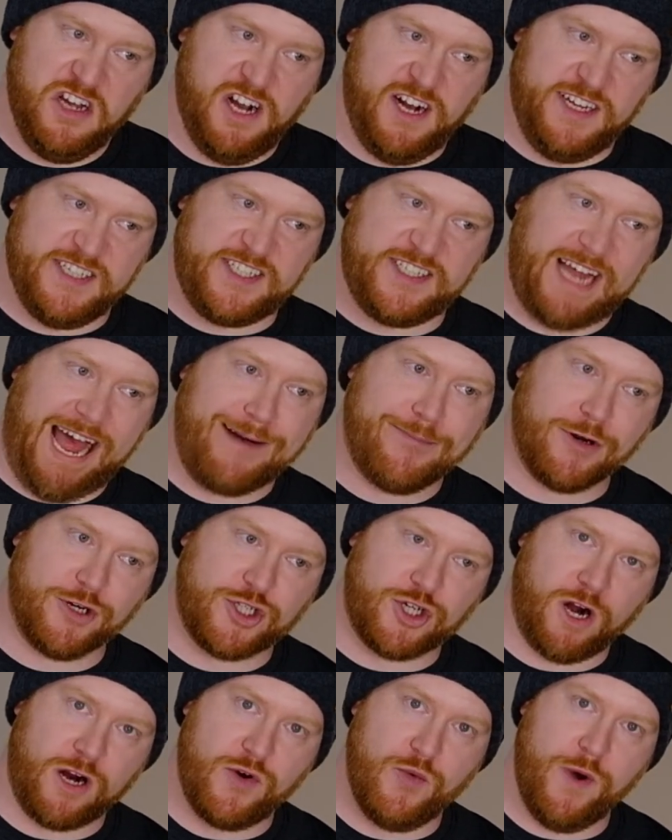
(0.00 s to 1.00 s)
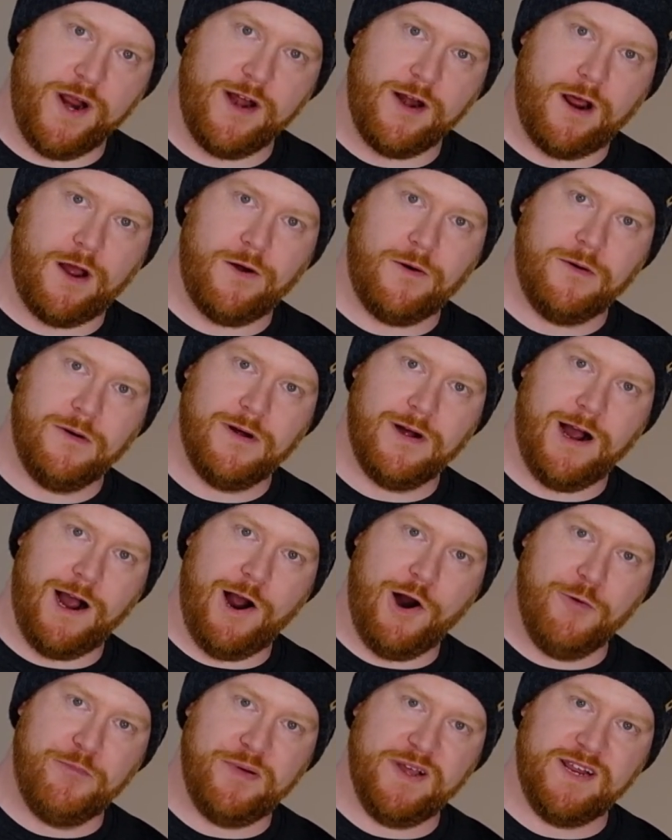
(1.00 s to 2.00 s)
a Cybertruck window
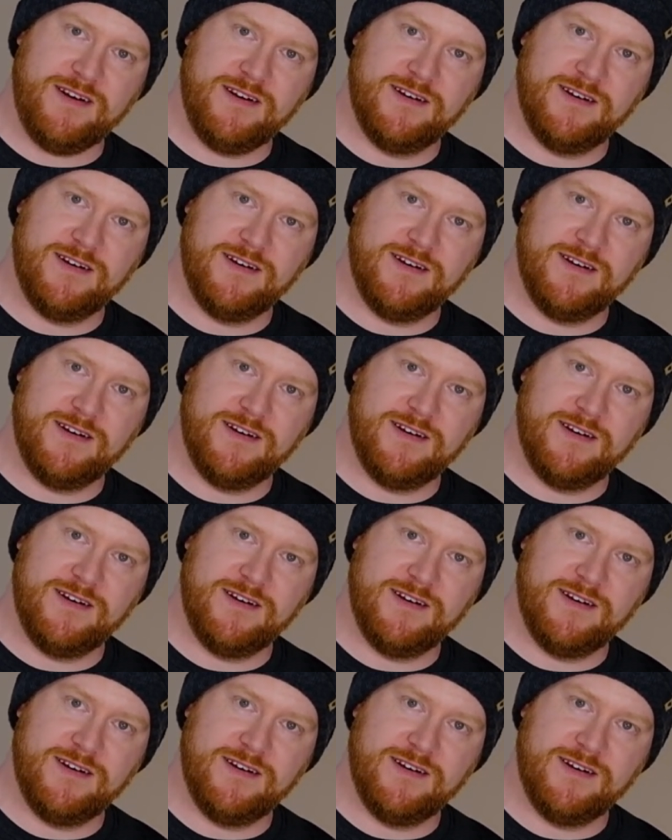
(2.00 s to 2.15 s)
open.